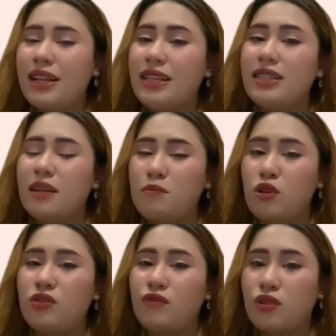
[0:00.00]
This
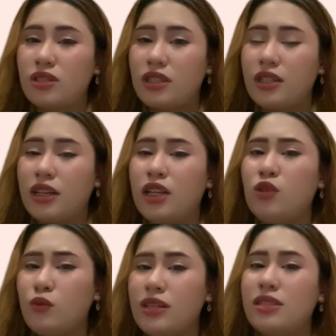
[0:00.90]
approach fosters a
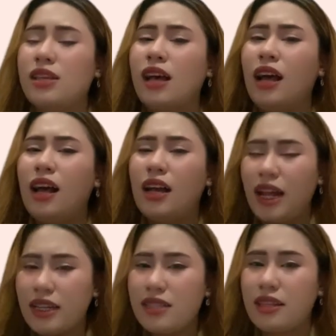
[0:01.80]
nuanced
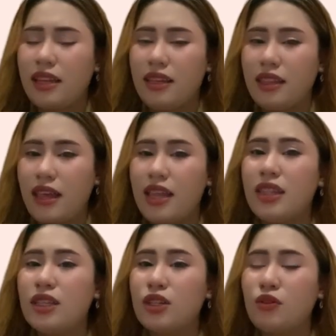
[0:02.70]
understanding that
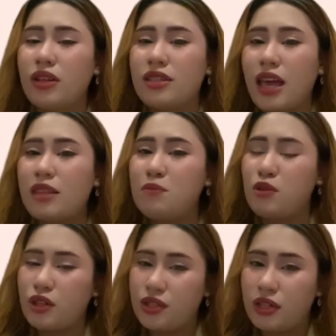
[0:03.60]
integrates
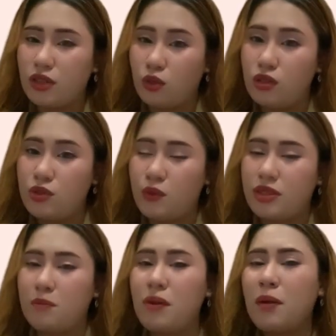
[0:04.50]
aspirational goals
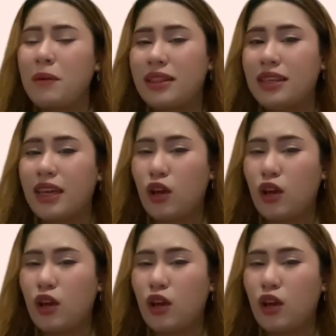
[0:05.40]
with pragmatic